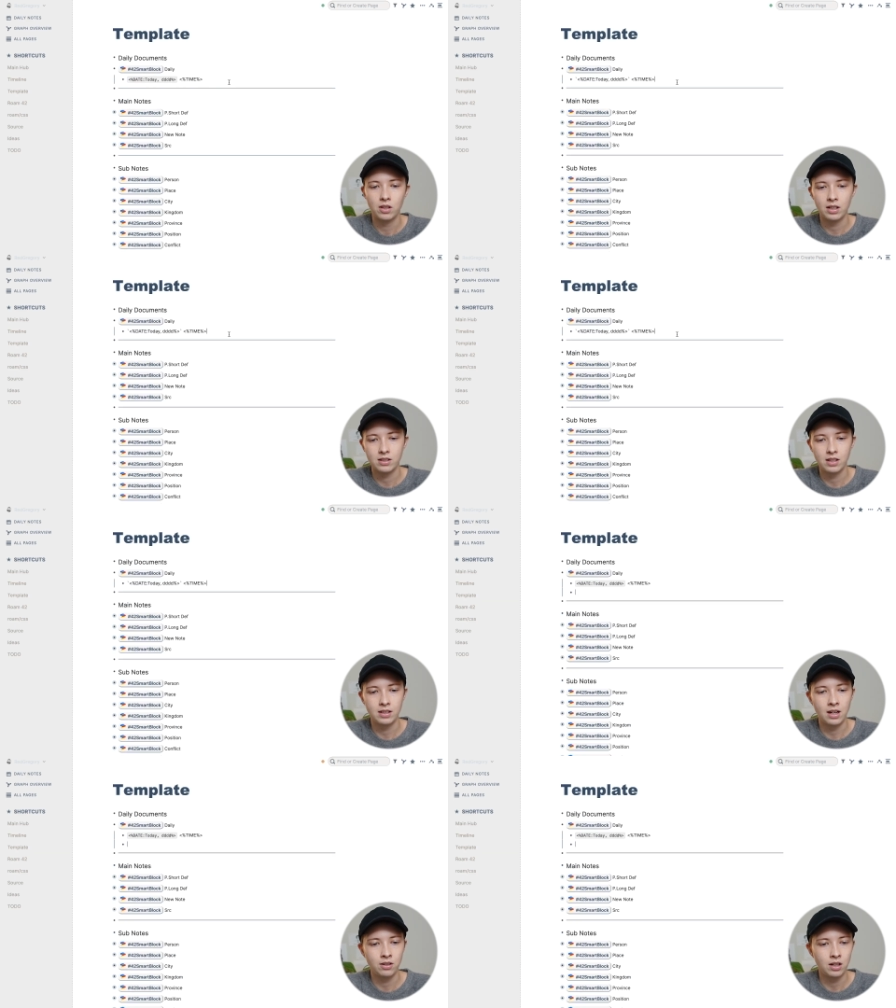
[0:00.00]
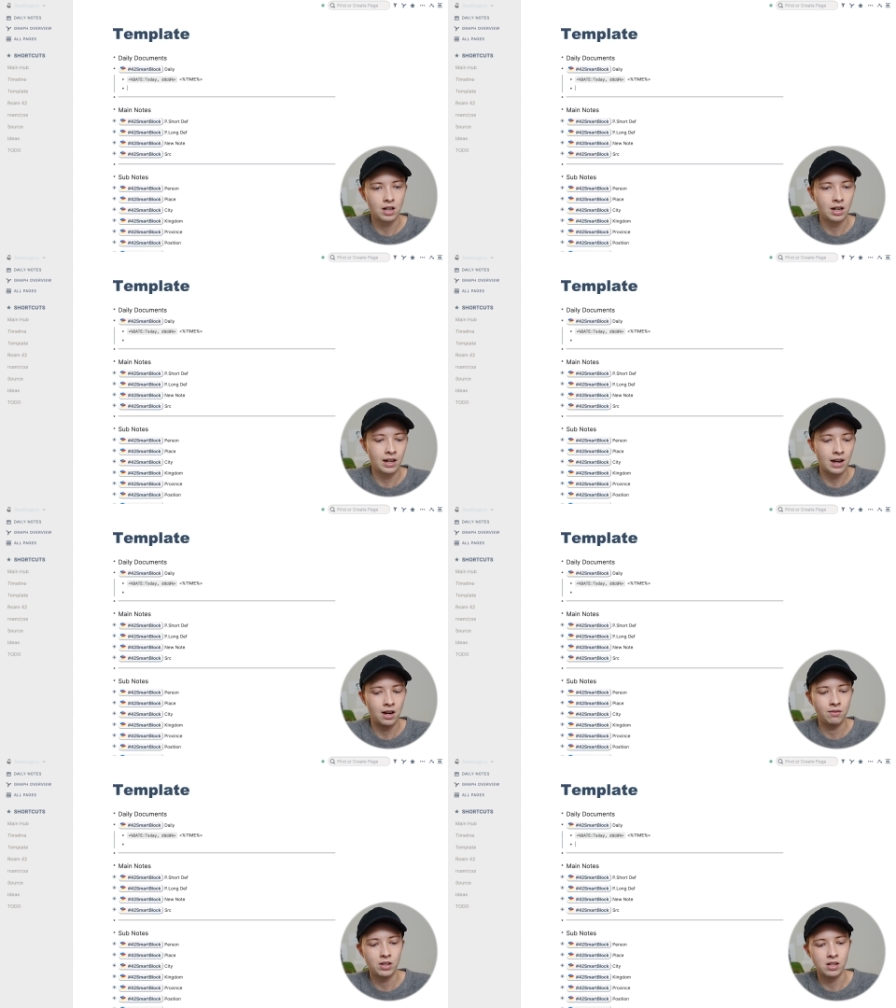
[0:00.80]
So the next thing down I
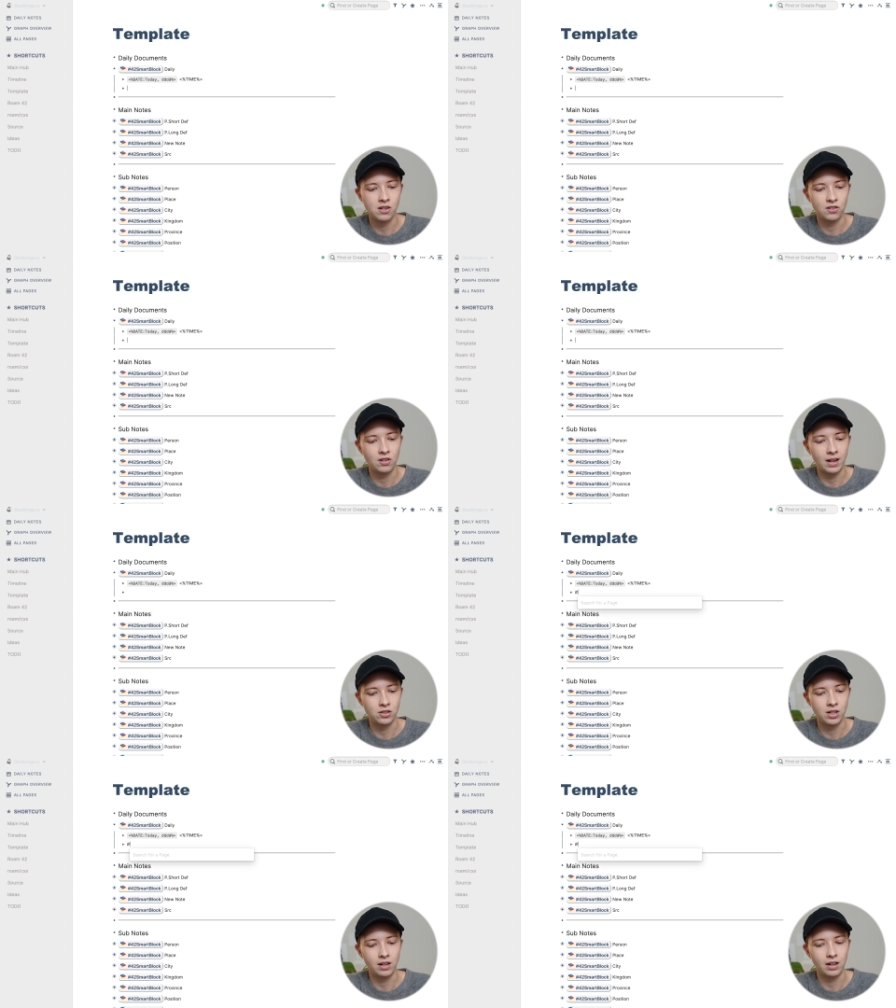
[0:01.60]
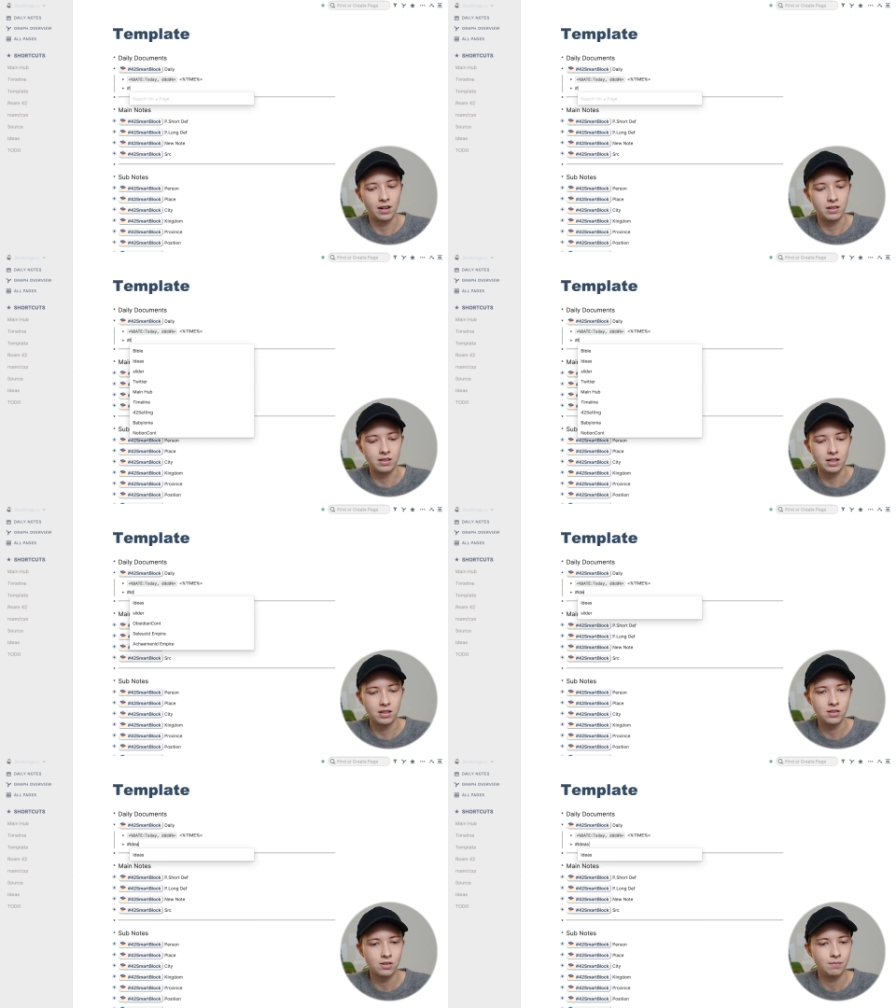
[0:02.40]
have is
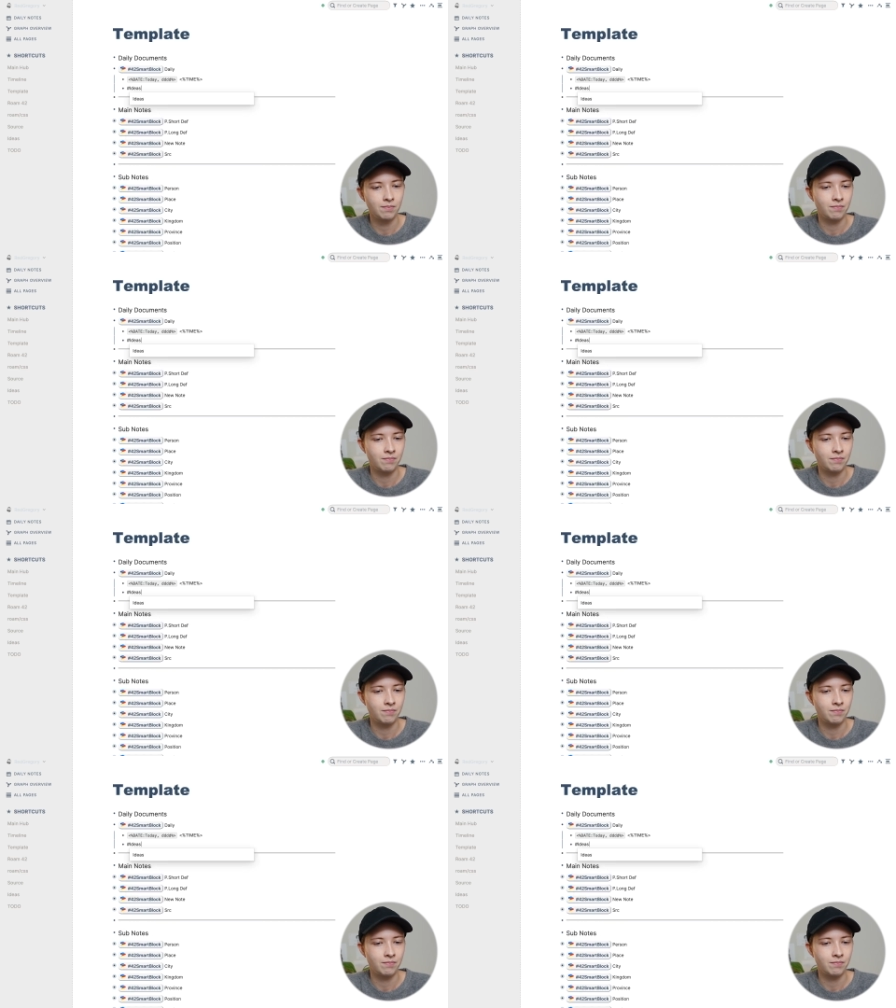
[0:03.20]
#ideas.